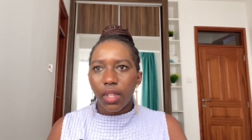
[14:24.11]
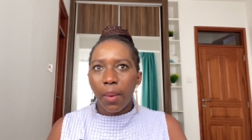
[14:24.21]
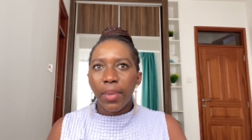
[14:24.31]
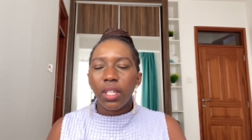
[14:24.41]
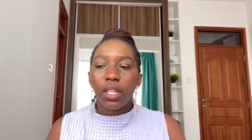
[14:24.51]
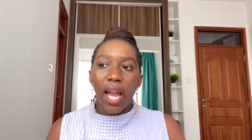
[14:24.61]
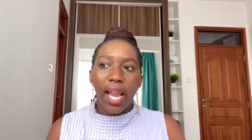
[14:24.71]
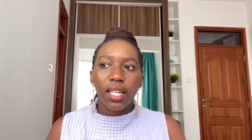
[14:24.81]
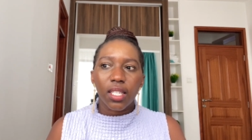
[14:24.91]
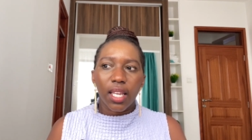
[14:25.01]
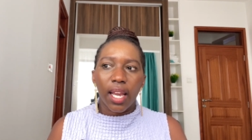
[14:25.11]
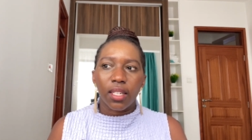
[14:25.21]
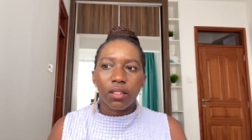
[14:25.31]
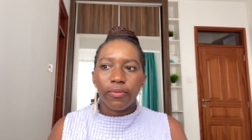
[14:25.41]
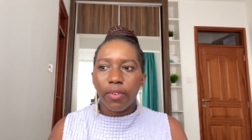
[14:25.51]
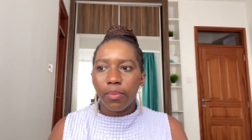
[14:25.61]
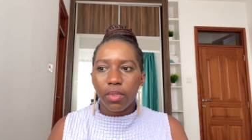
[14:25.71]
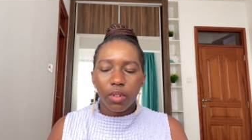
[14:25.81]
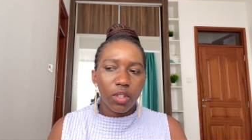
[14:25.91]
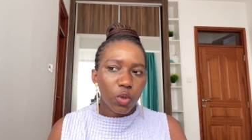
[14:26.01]
I mean, in hindsight, from
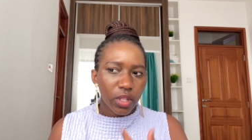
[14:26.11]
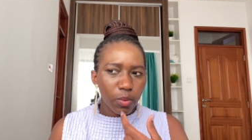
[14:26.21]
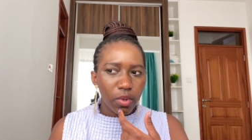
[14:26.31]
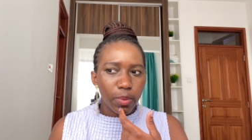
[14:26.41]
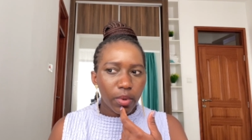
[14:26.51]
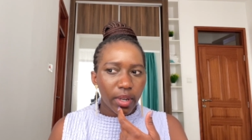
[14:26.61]
talking to other people,